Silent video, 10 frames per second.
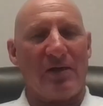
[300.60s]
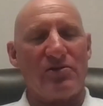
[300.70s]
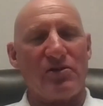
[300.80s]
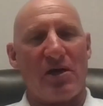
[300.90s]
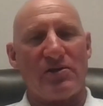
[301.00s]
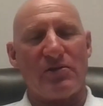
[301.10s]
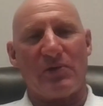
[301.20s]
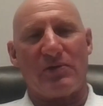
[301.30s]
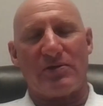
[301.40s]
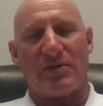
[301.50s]
conjunction
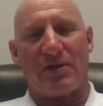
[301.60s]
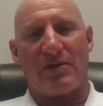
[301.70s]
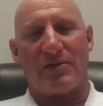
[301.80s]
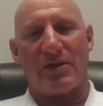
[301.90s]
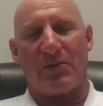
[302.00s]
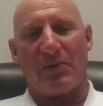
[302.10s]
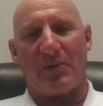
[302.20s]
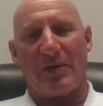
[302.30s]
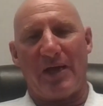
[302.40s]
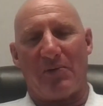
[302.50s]
with the CEC, we
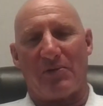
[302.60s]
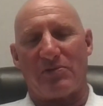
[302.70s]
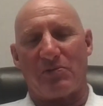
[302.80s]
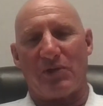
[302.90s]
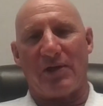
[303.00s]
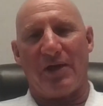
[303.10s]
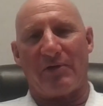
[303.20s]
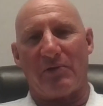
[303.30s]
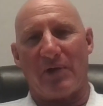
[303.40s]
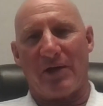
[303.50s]
went down with some really
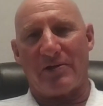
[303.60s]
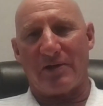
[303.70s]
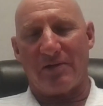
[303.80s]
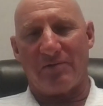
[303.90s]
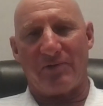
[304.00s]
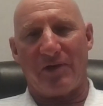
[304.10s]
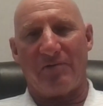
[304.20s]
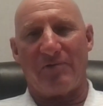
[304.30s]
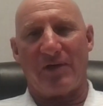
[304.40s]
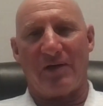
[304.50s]
heavy rates of
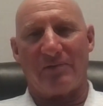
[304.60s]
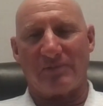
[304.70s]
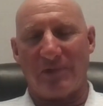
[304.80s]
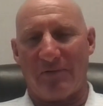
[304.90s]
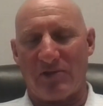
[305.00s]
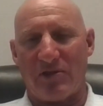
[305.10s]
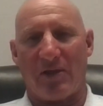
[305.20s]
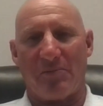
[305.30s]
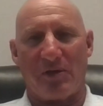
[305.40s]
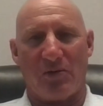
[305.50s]
a
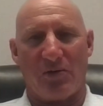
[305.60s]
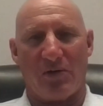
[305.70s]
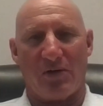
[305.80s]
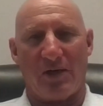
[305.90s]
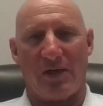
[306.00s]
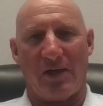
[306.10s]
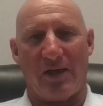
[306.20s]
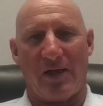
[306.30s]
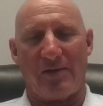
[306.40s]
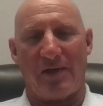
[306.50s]
chicken manure, and
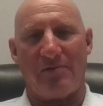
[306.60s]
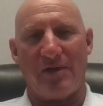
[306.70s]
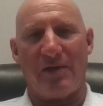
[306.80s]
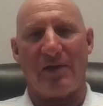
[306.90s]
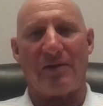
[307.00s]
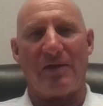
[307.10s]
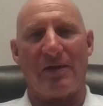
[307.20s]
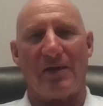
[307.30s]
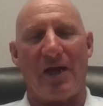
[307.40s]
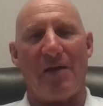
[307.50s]
I think
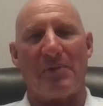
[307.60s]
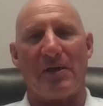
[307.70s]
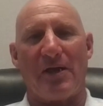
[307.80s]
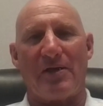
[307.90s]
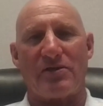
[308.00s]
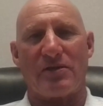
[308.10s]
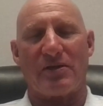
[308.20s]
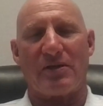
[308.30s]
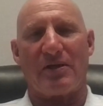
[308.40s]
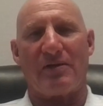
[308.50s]
in
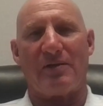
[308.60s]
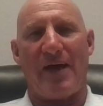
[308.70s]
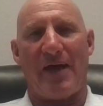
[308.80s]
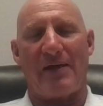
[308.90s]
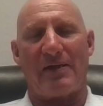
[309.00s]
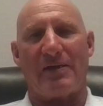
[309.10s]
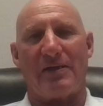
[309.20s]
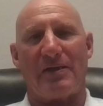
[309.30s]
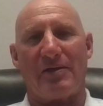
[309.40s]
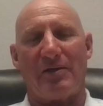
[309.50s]
combination that
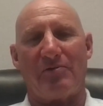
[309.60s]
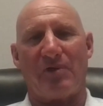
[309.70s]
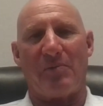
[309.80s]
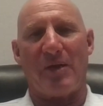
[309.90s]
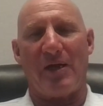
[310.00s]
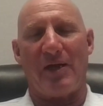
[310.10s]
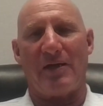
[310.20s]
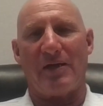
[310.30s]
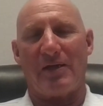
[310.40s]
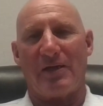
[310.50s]
from
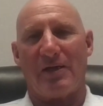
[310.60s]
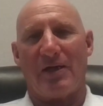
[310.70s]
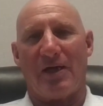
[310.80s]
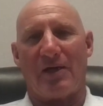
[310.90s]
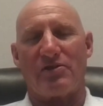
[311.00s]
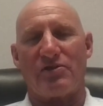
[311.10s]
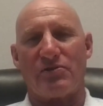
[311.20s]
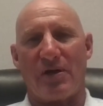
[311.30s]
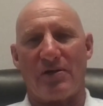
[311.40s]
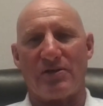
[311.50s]
a
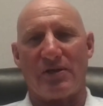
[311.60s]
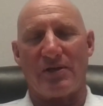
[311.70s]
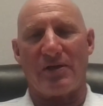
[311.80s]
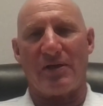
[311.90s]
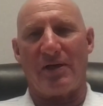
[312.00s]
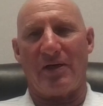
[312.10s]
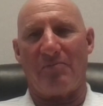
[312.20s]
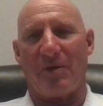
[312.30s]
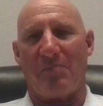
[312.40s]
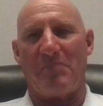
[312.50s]
construction
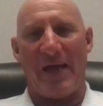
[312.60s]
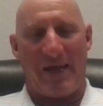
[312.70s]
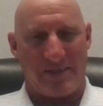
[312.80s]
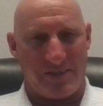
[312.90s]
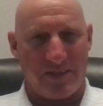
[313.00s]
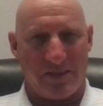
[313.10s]
base